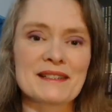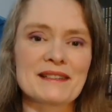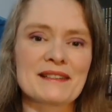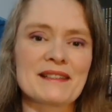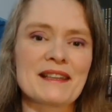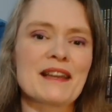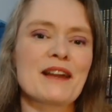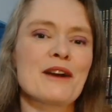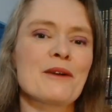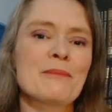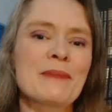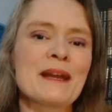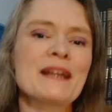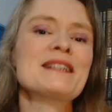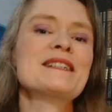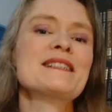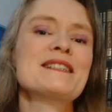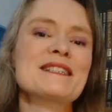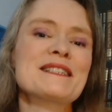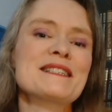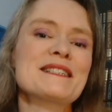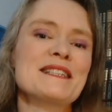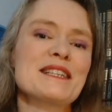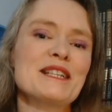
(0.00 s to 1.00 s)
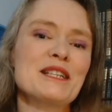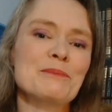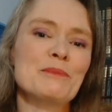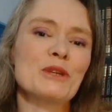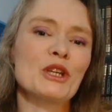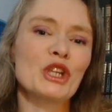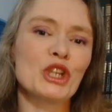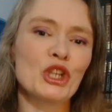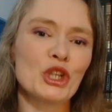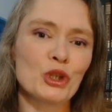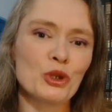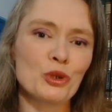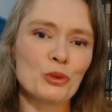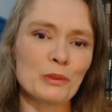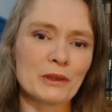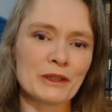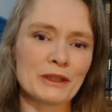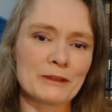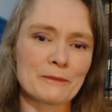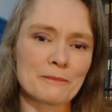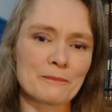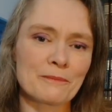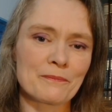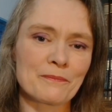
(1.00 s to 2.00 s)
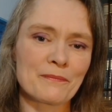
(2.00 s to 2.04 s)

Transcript: They are made to seem human.